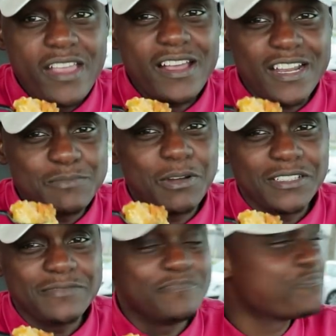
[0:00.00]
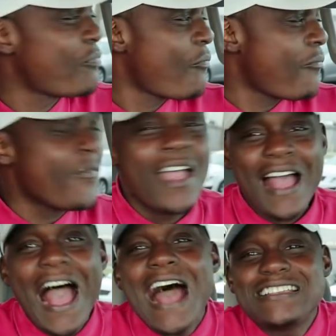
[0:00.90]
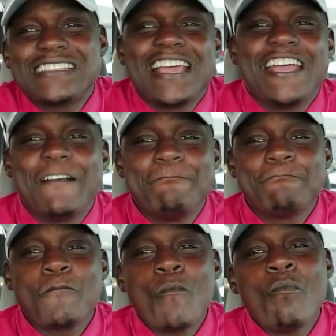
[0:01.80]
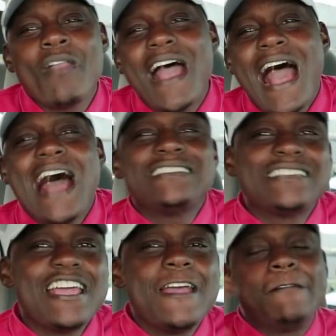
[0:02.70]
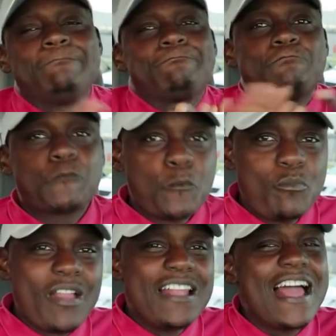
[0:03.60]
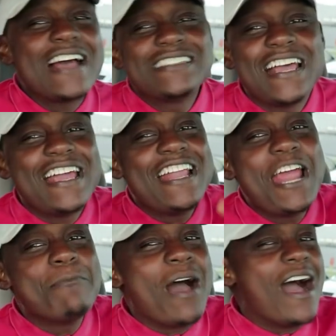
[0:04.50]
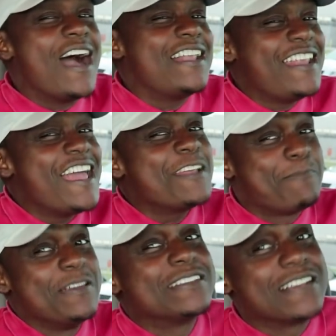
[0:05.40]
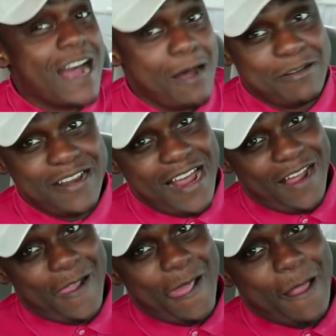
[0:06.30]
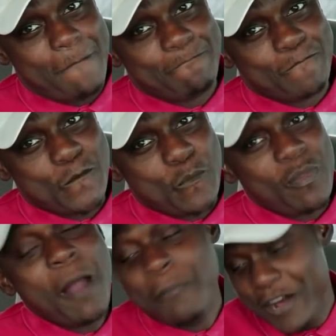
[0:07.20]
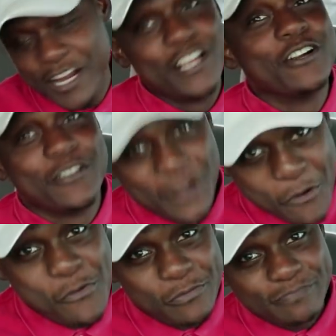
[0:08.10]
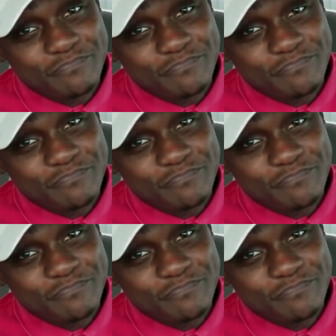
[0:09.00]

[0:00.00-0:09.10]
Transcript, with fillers: Yeah, that's busting. I say it. I say it. Like I said, it ain't my Aunt Nettie peach cobbler now. But it'll do.